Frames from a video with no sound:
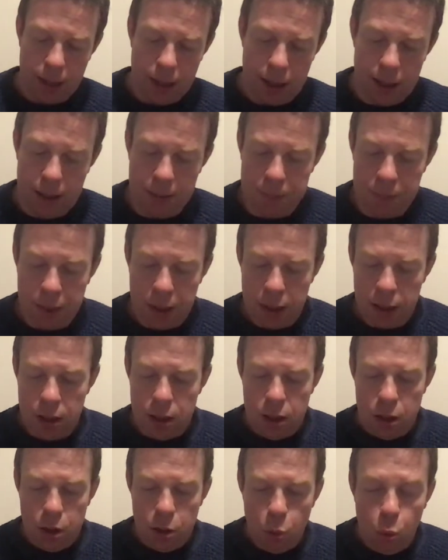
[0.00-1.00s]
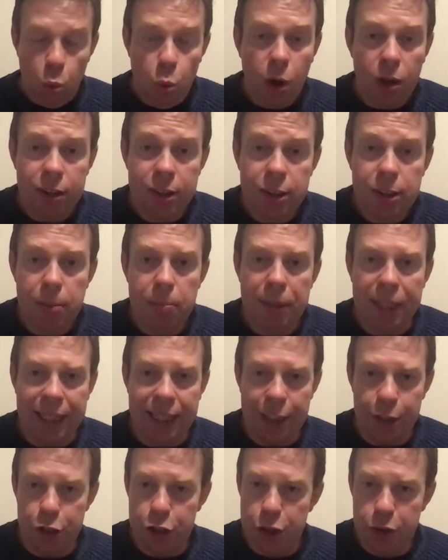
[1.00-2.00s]
Um, what's the big
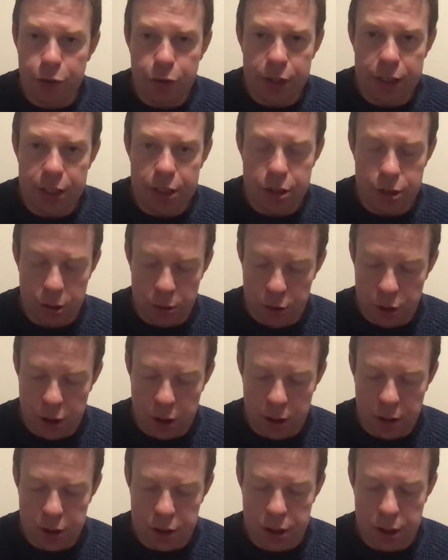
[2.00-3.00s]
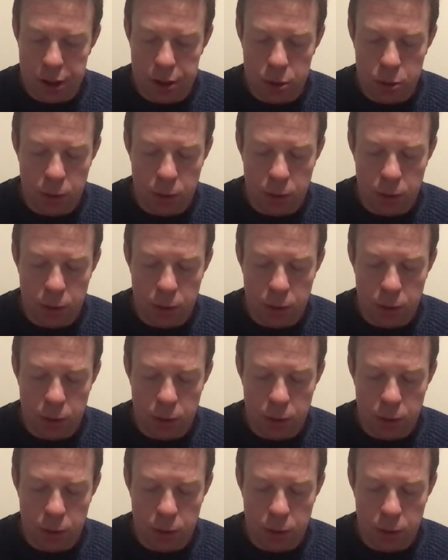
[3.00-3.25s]
issue for these two churches?